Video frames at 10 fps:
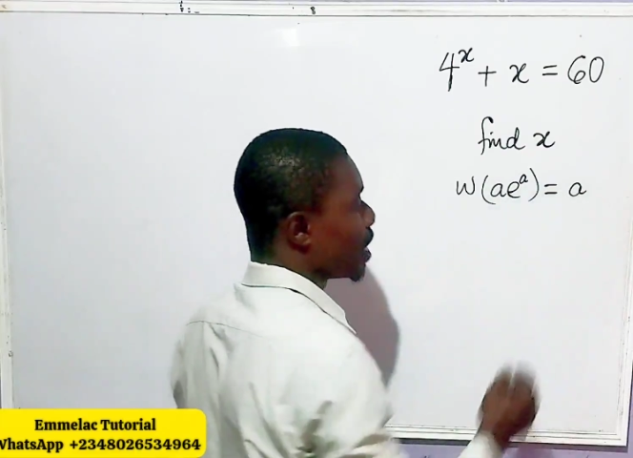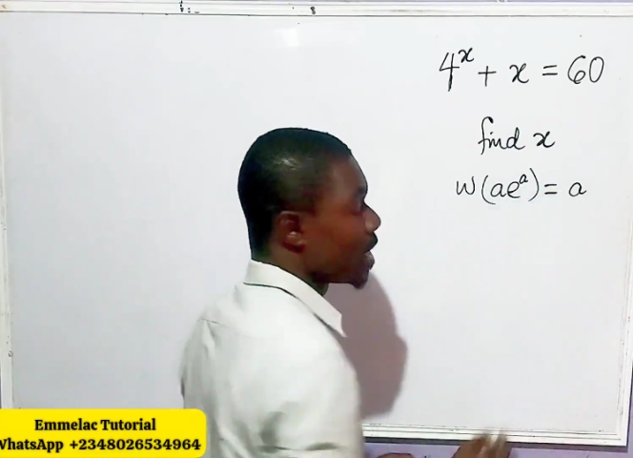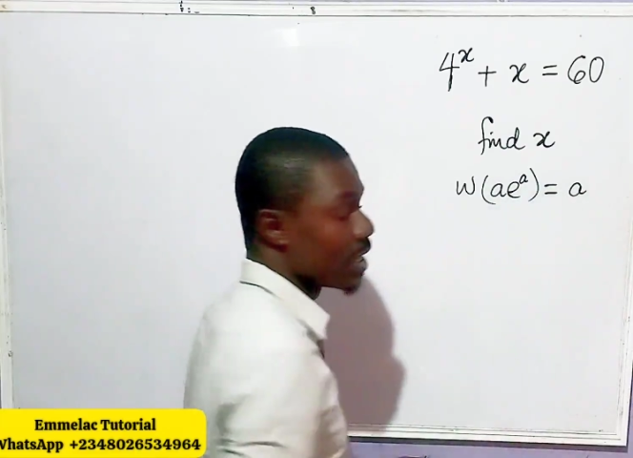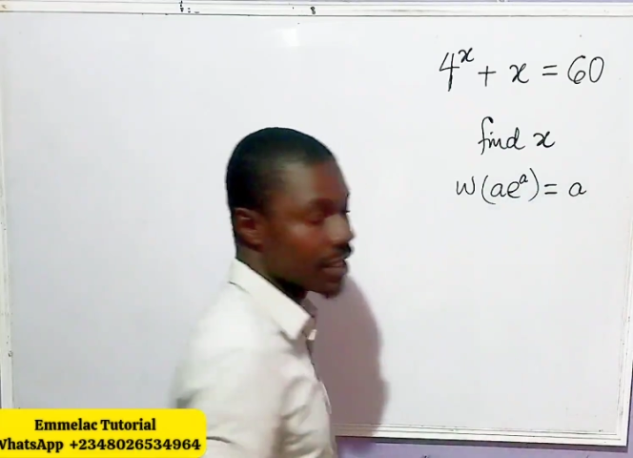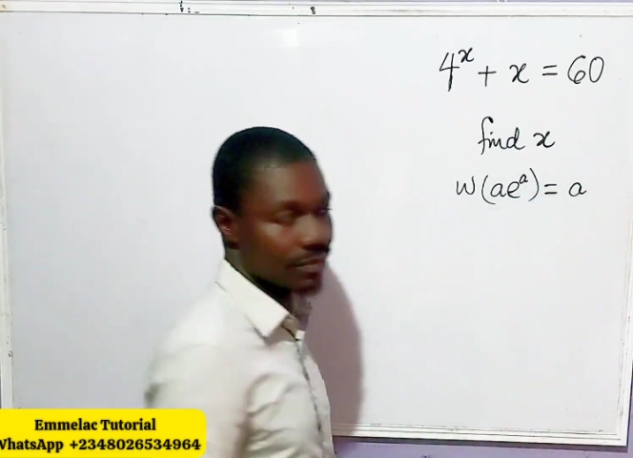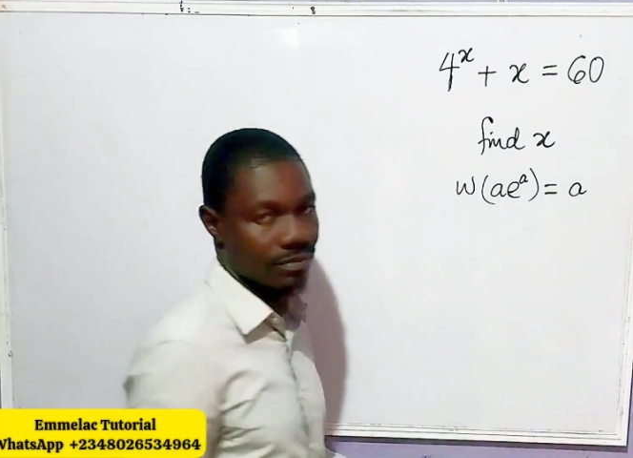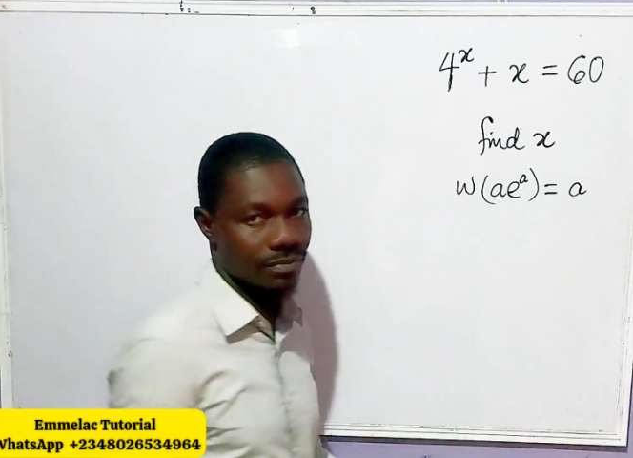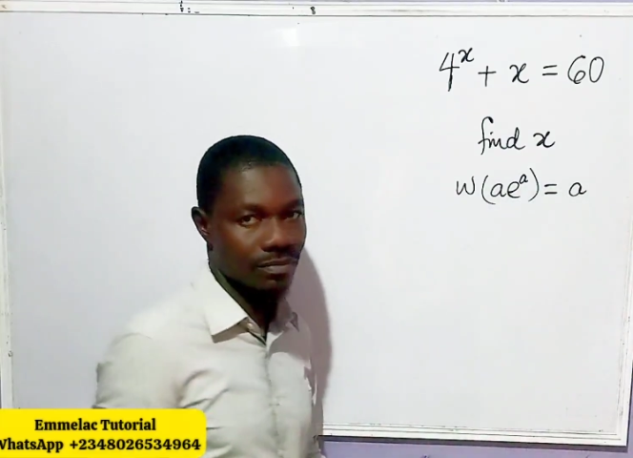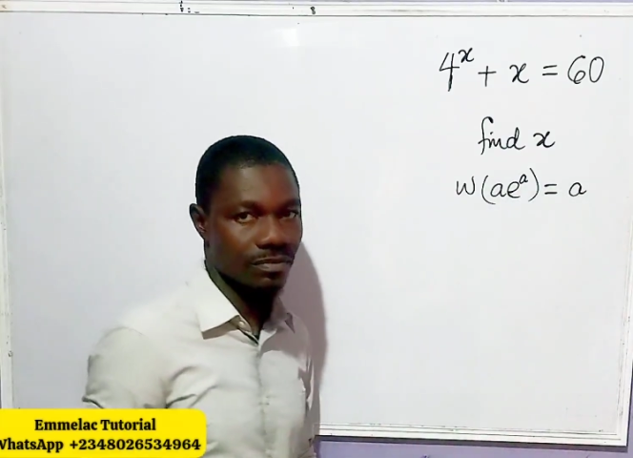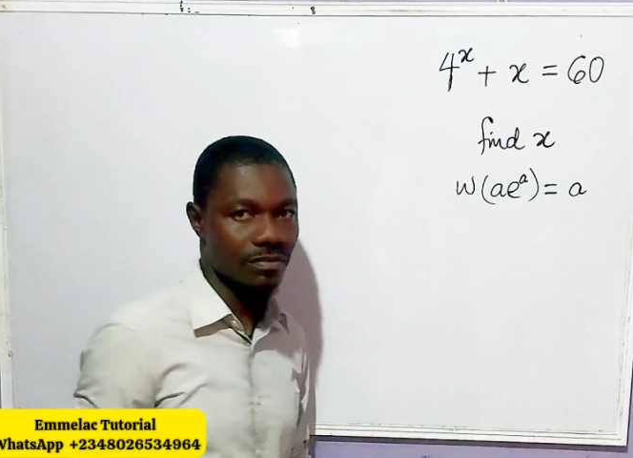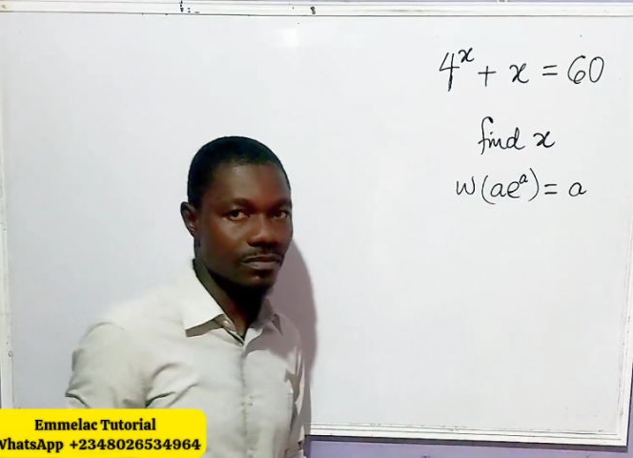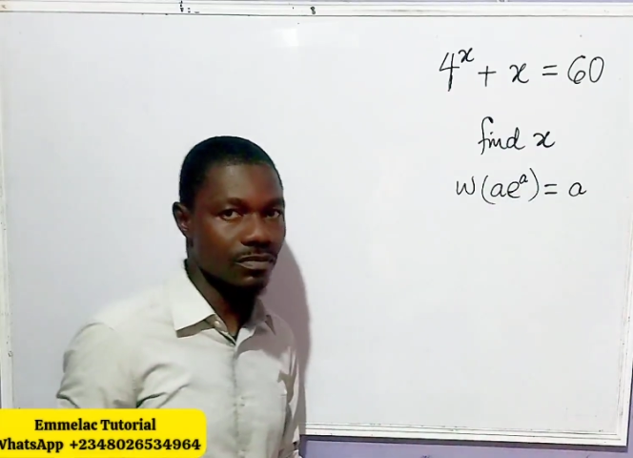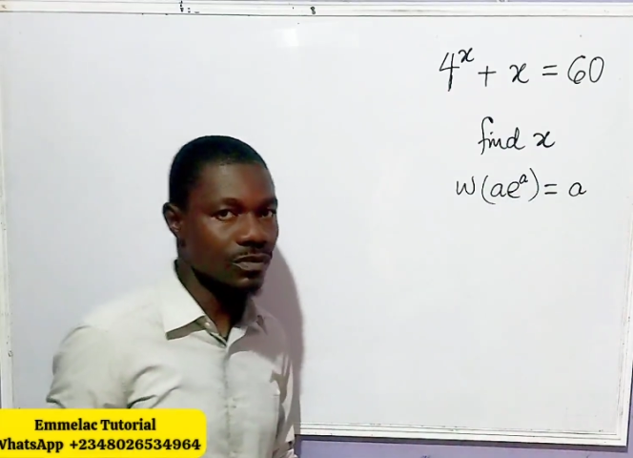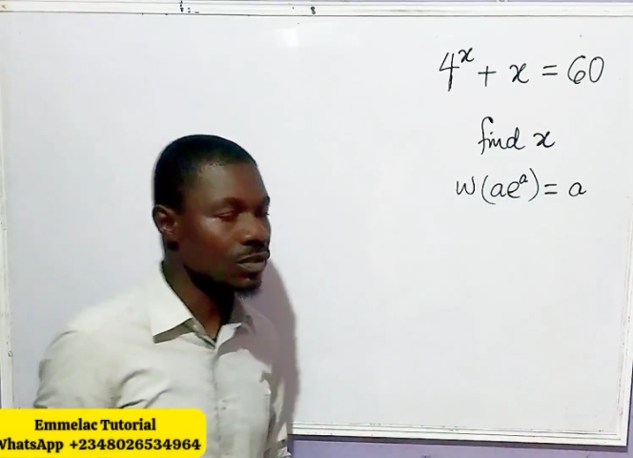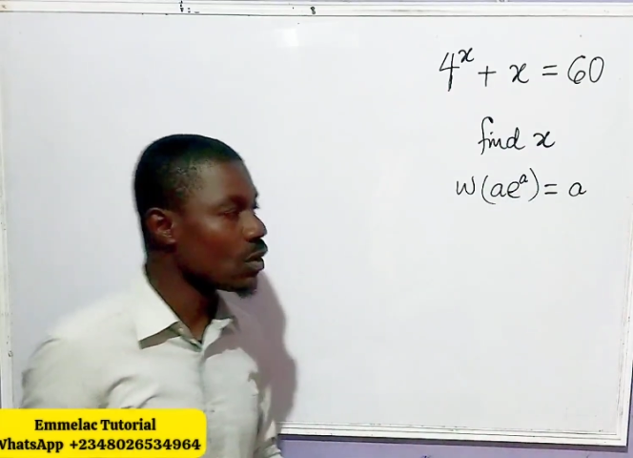A.
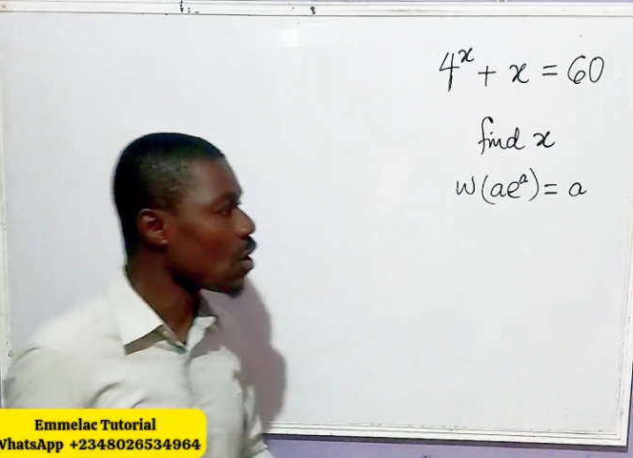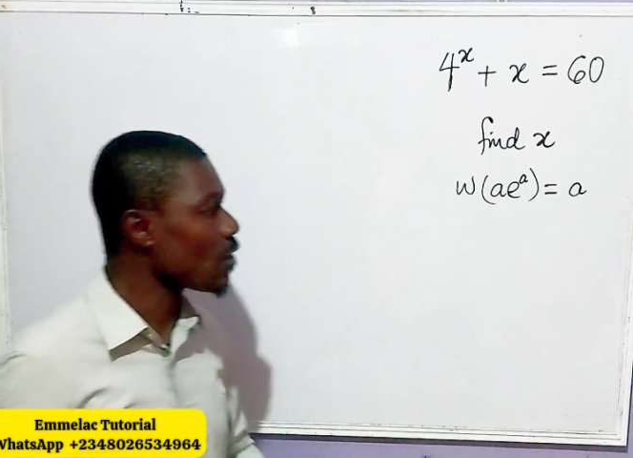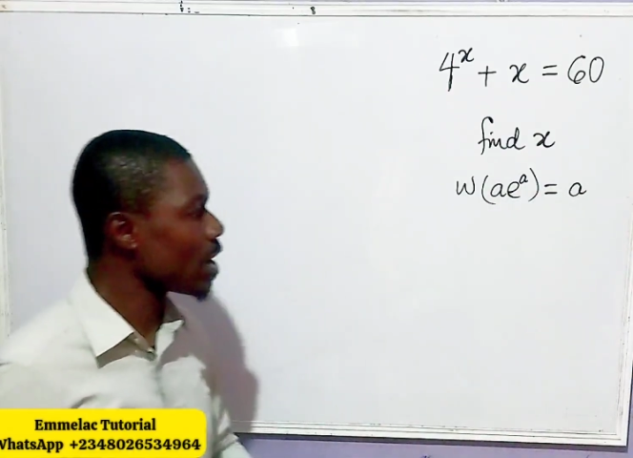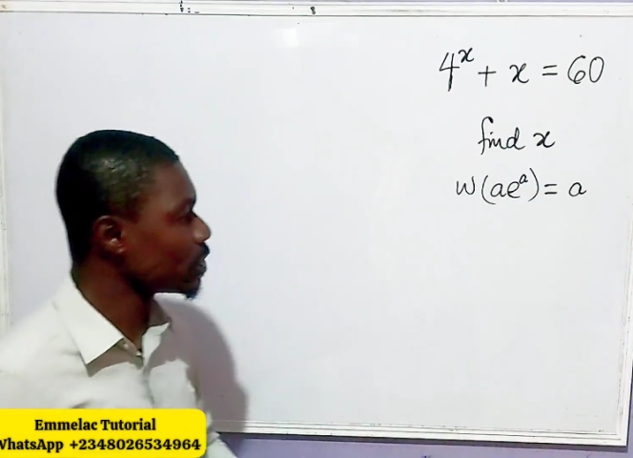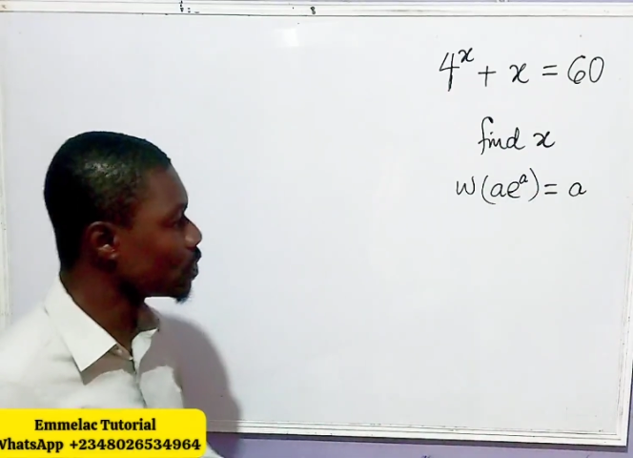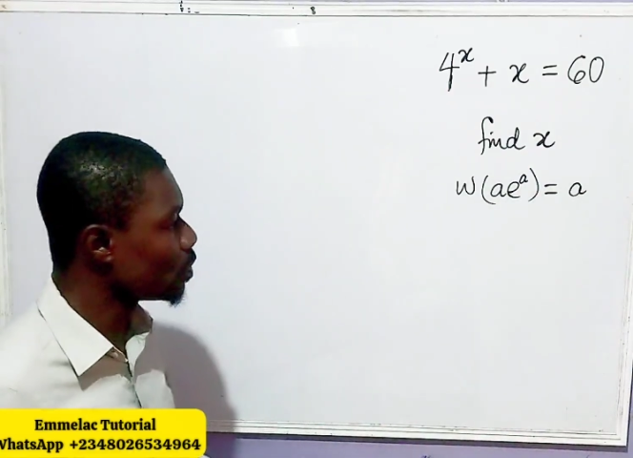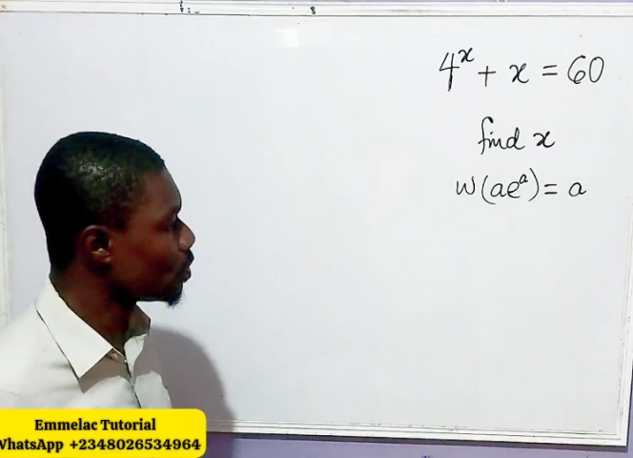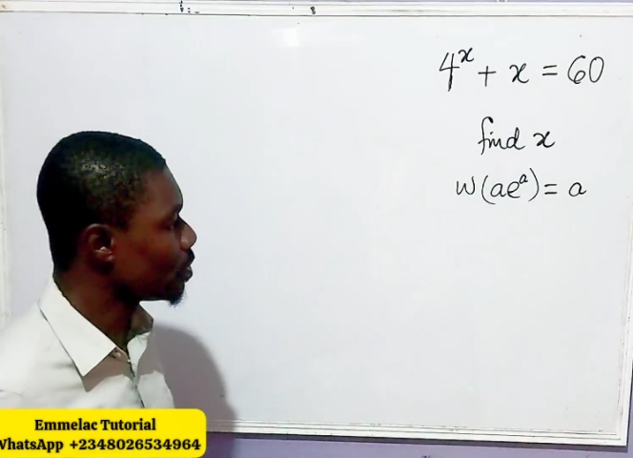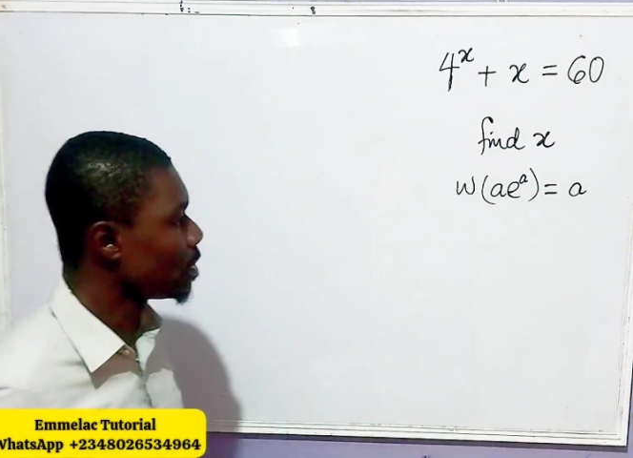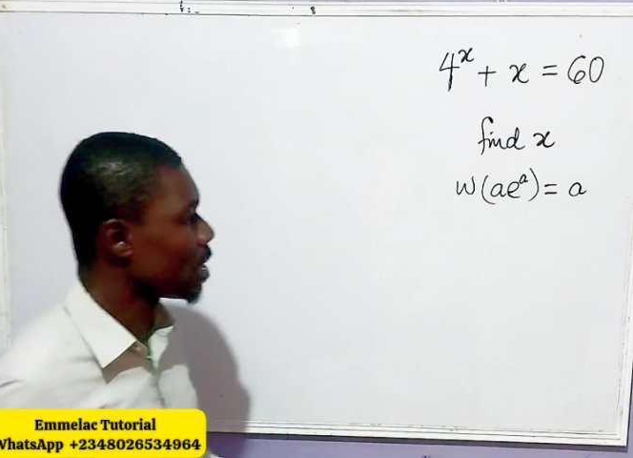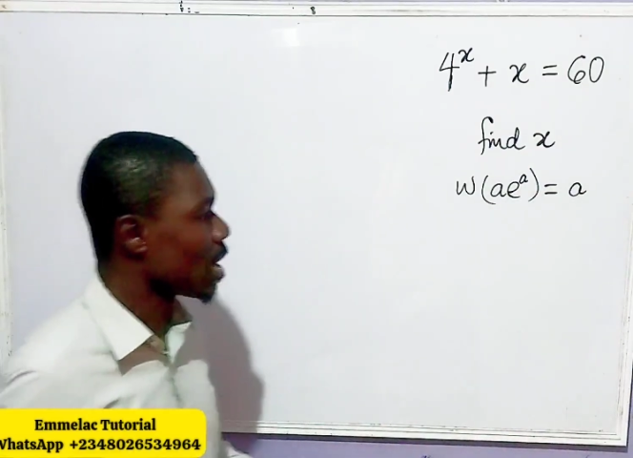Alright, so